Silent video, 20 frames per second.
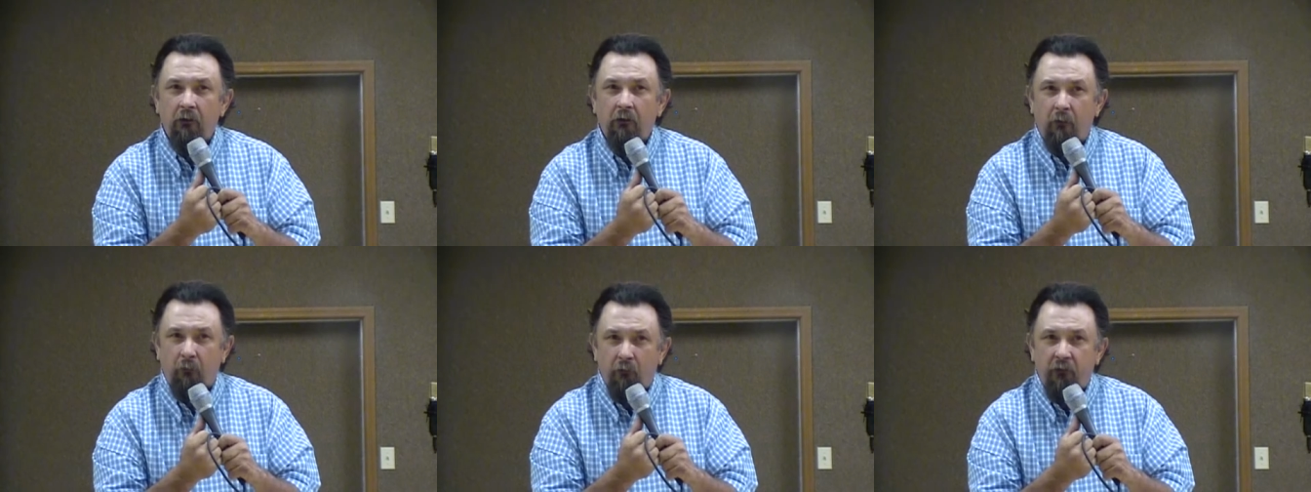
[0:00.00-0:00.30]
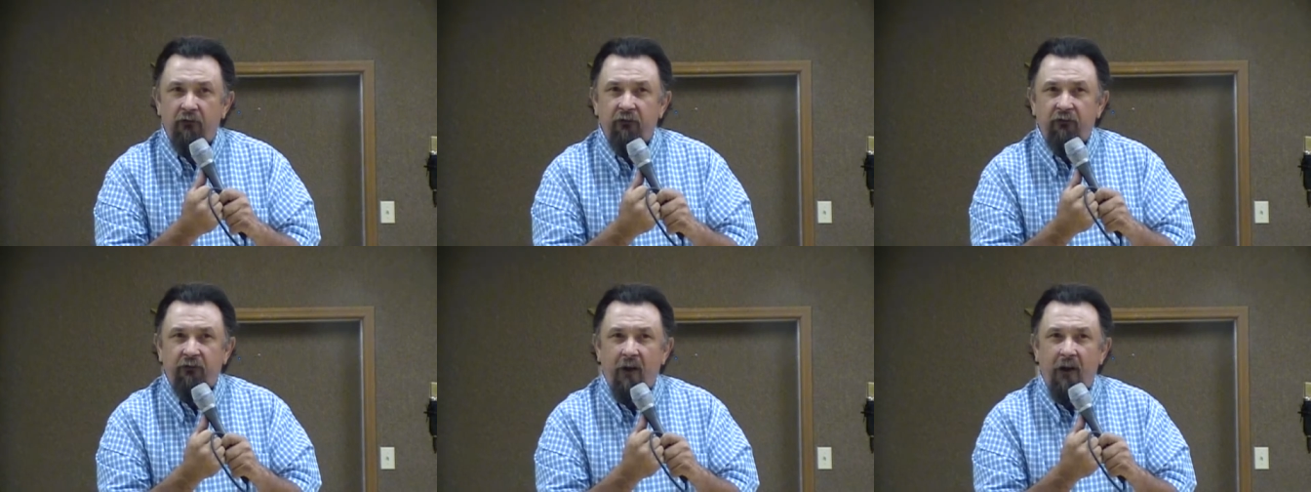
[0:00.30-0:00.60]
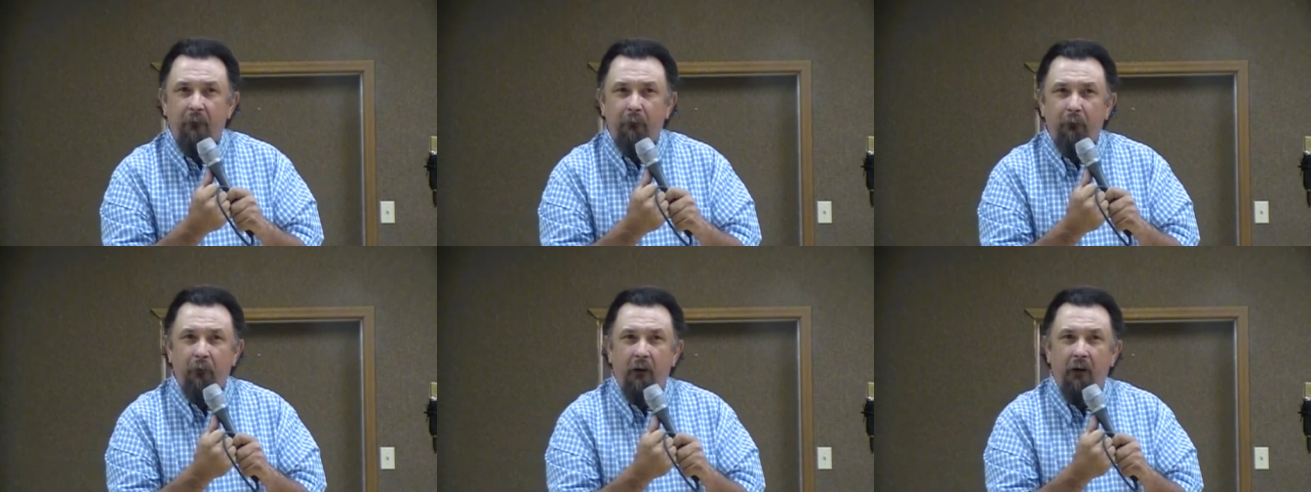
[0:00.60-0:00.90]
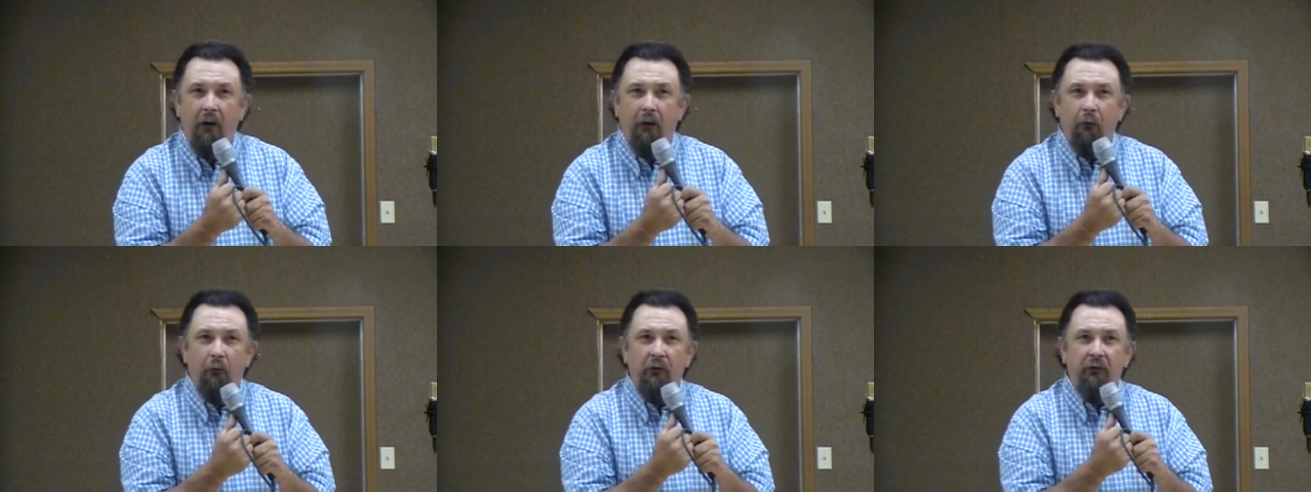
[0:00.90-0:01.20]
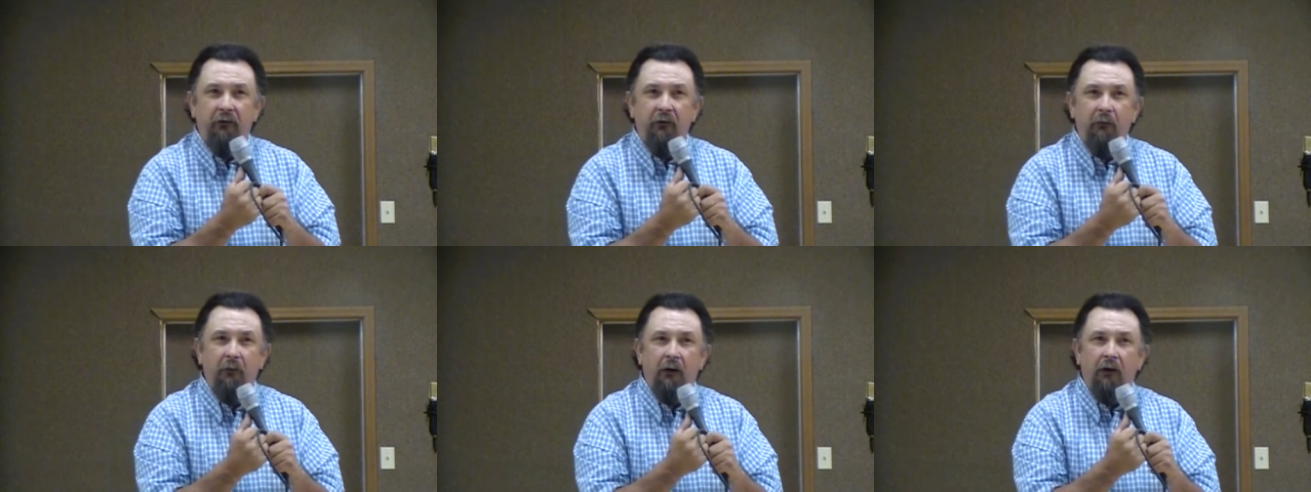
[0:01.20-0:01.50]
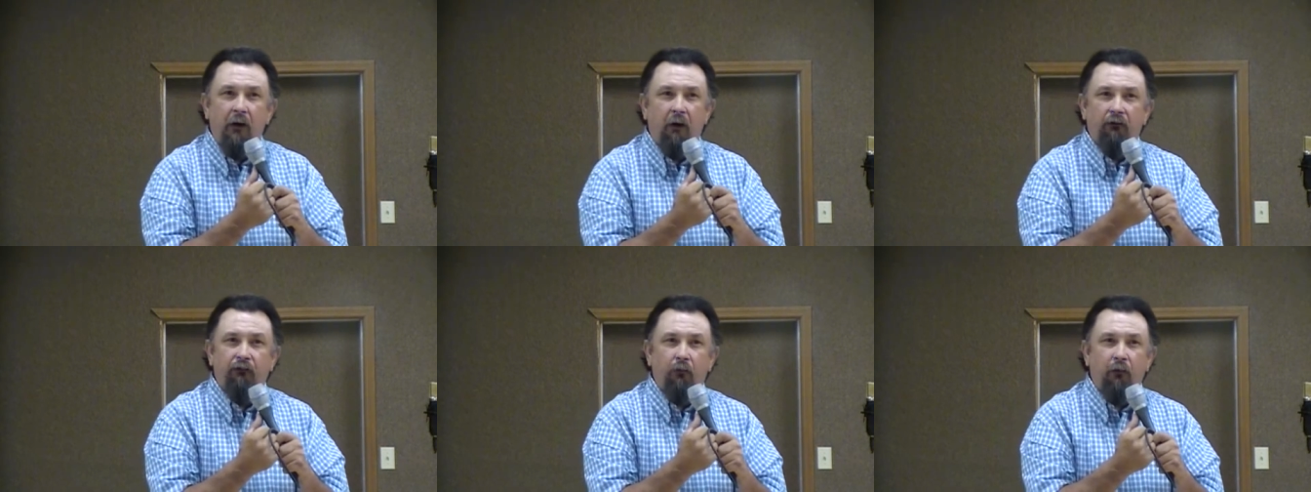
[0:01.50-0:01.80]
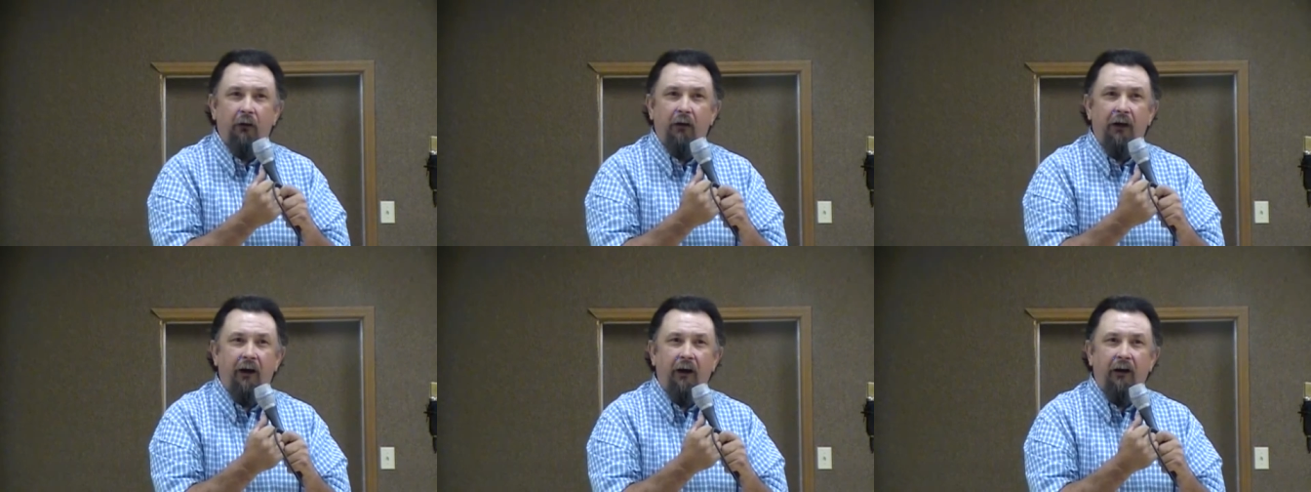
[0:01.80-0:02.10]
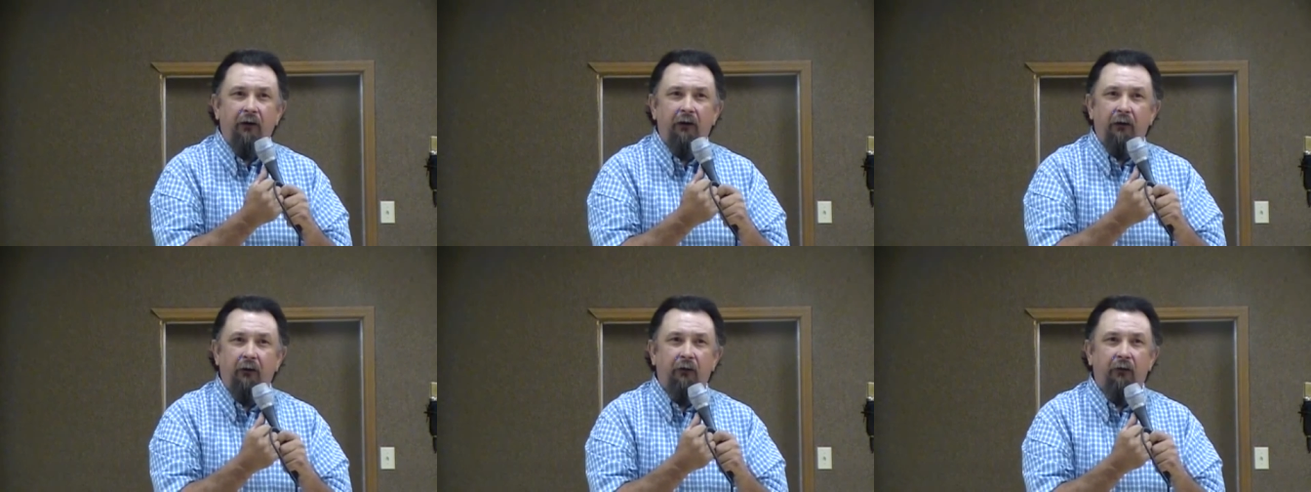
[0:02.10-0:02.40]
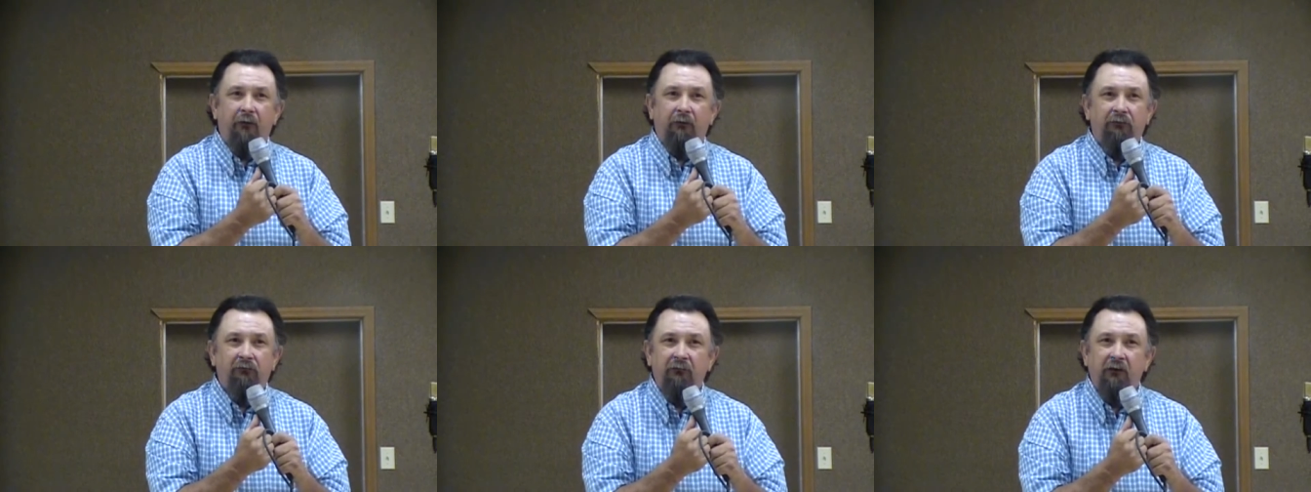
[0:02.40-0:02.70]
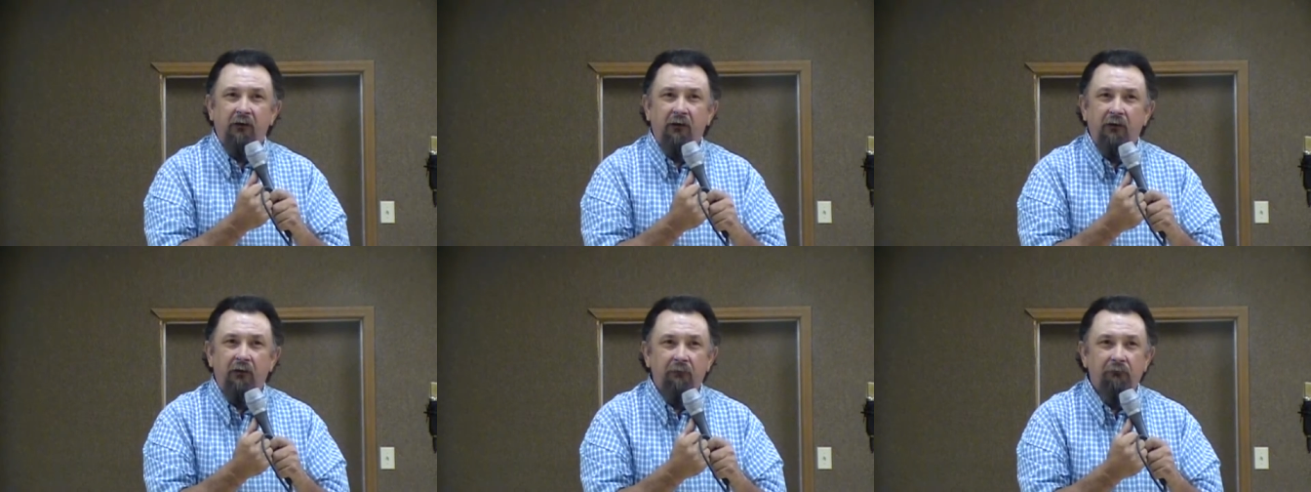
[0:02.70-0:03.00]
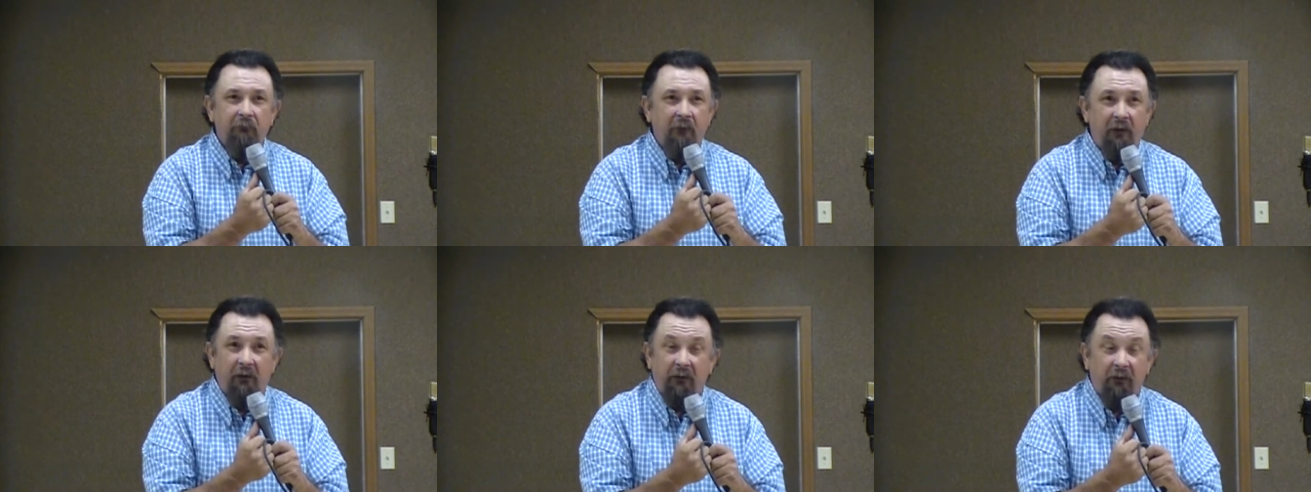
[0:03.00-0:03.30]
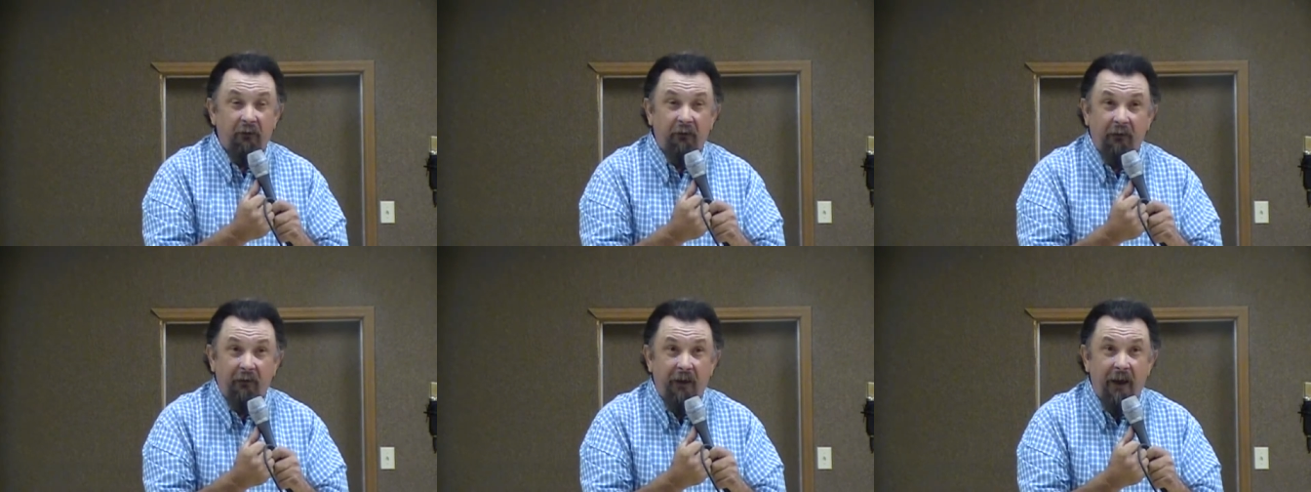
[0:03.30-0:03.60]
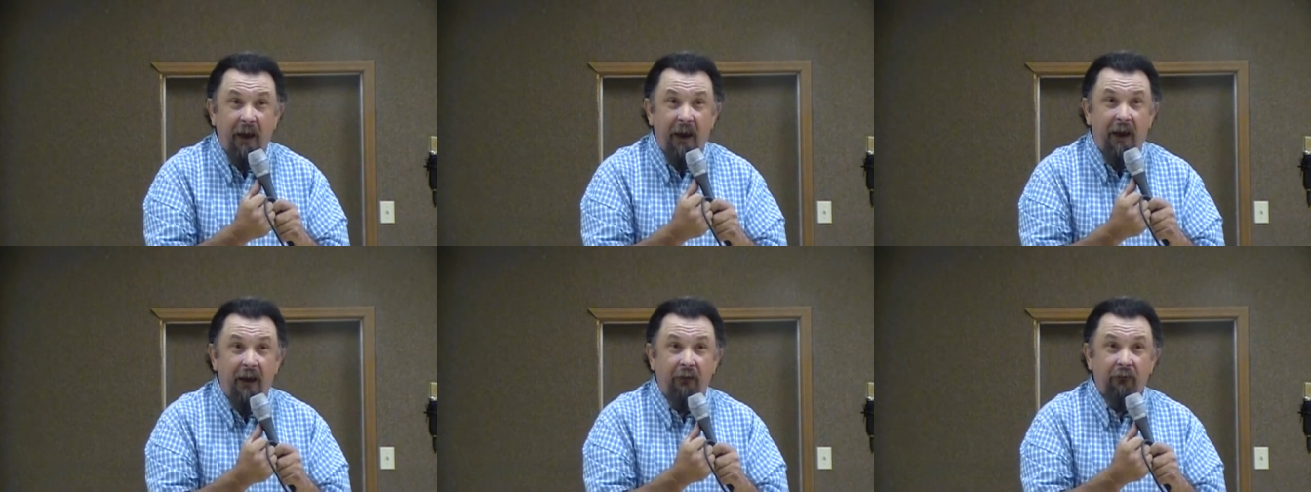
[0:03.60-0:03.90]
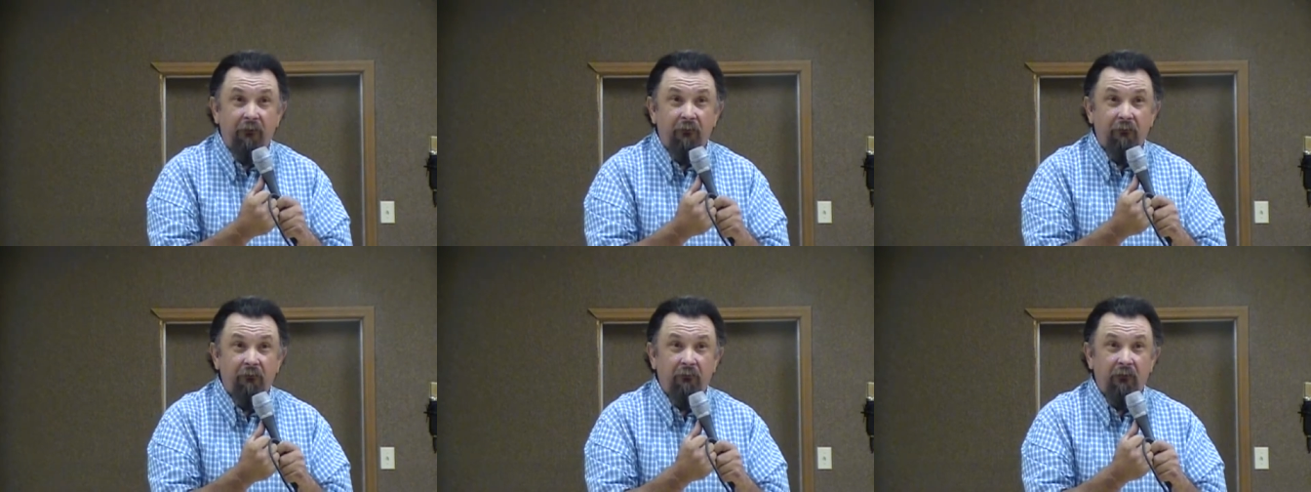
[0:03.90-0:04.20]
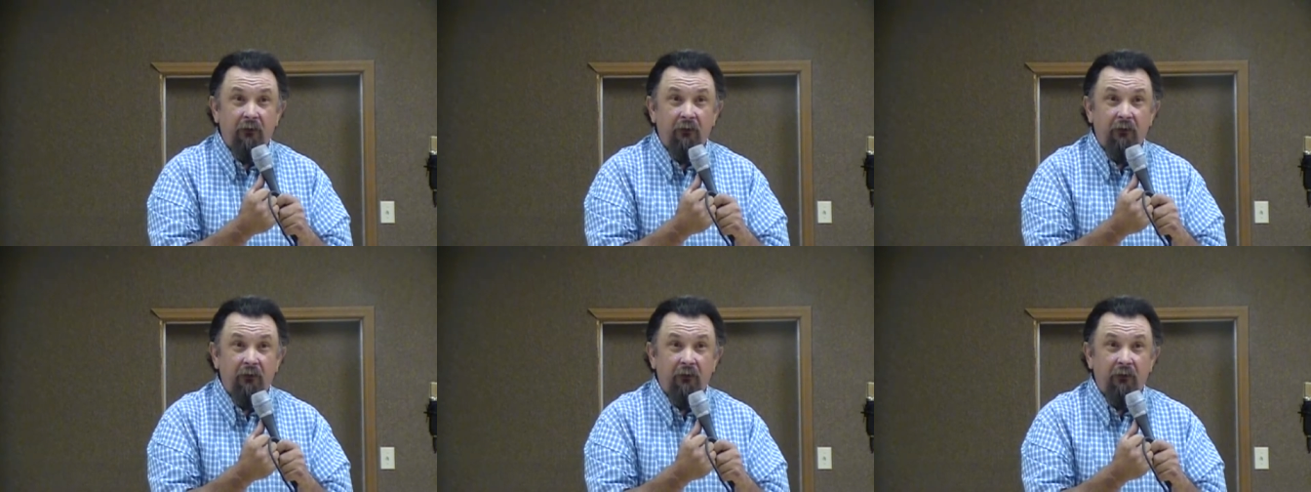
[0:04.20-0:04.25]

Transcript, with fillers: Can we just have prayer with you? Because we're out here, middle of the night,